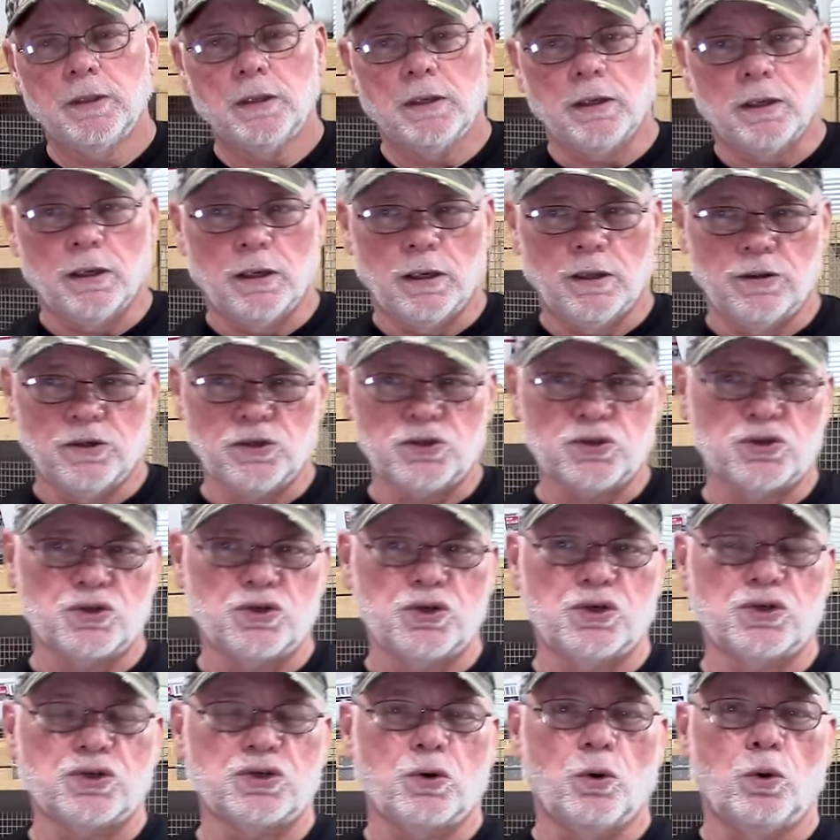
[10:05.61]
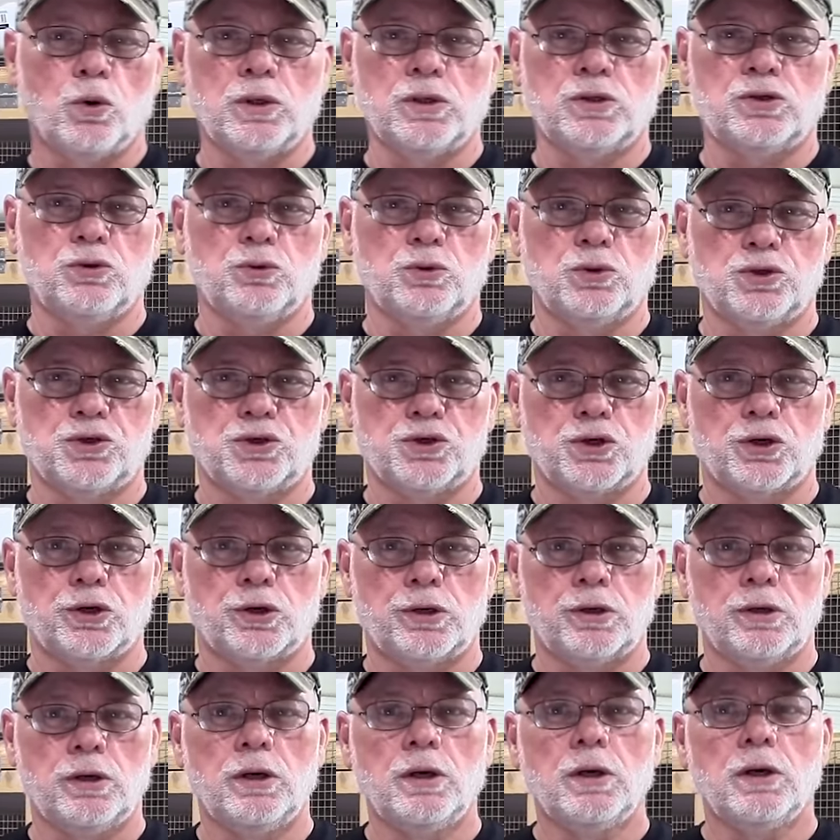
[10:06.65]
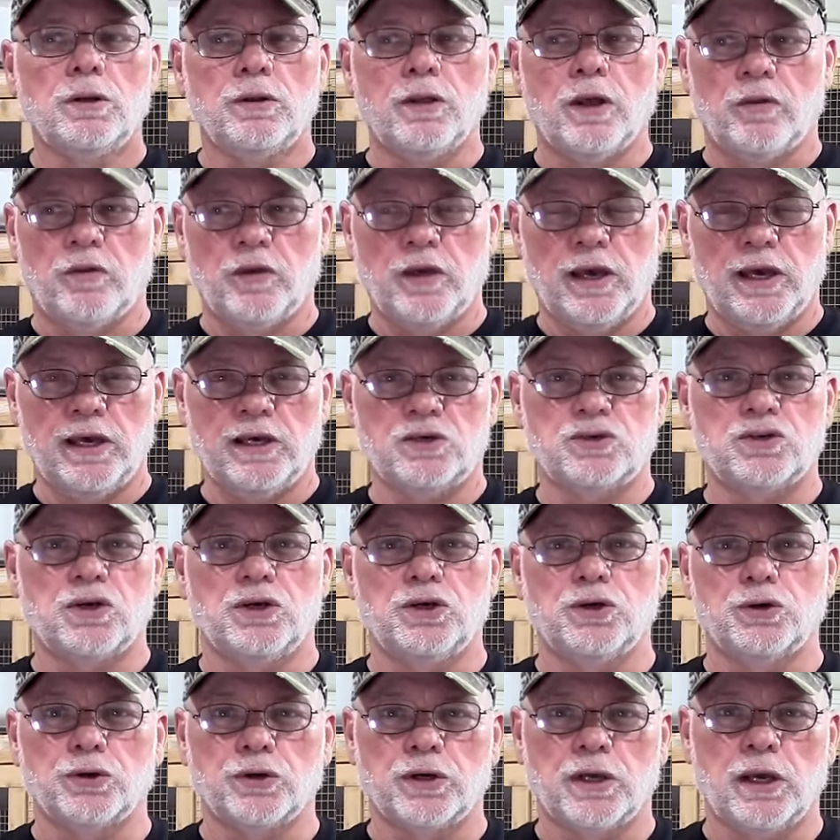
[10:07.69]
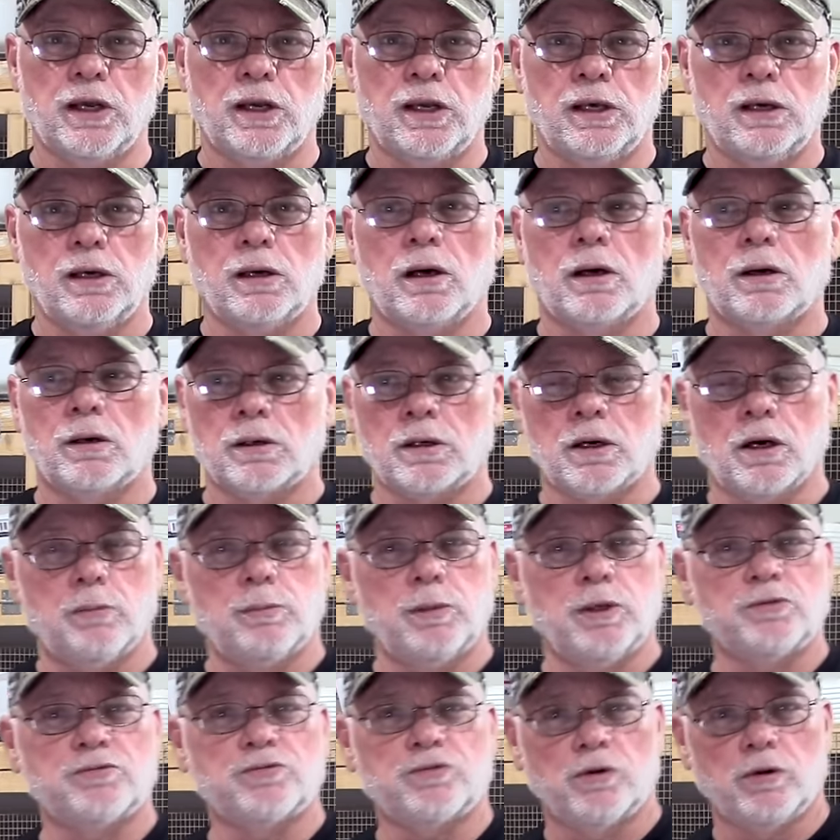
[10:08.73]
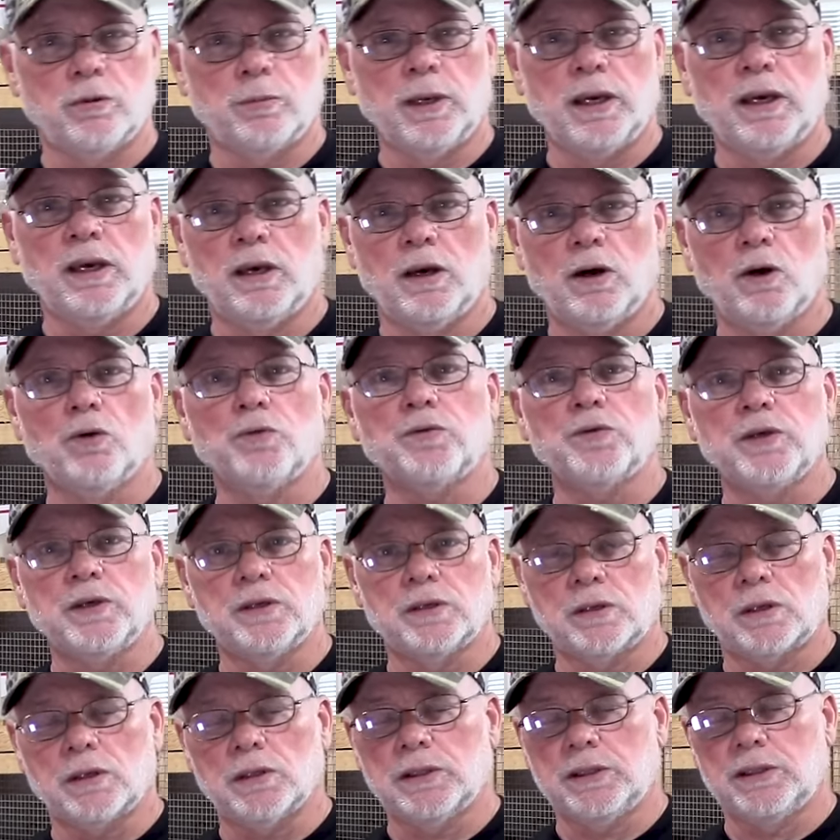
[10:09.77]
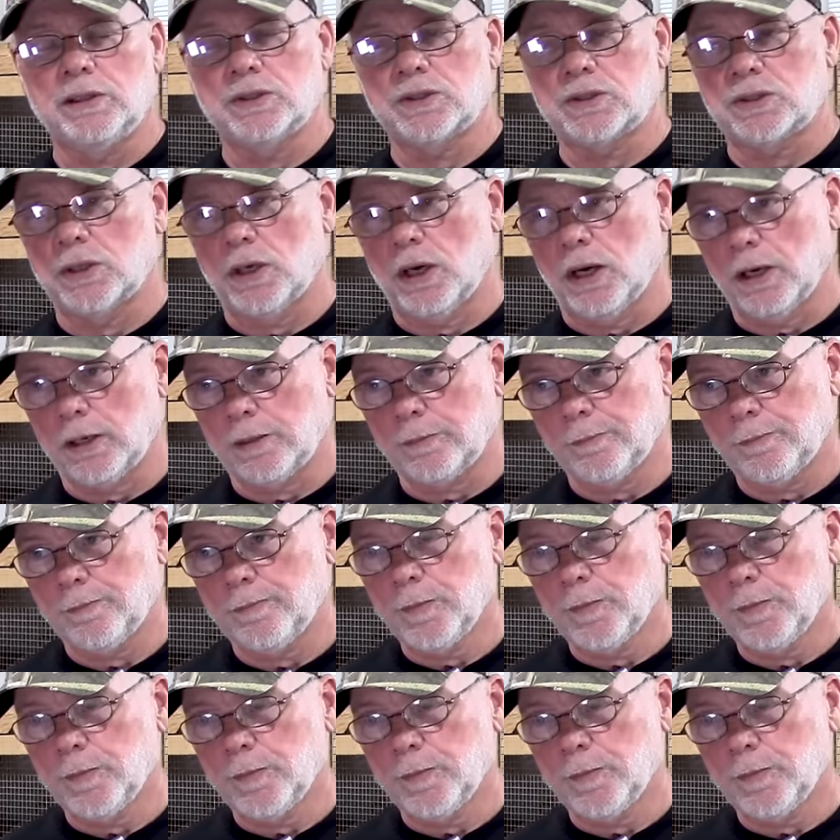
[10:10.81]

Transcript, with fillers: Uh, this is just going to ensure that the eggs that you're getting are coming from a healthy and clean stock.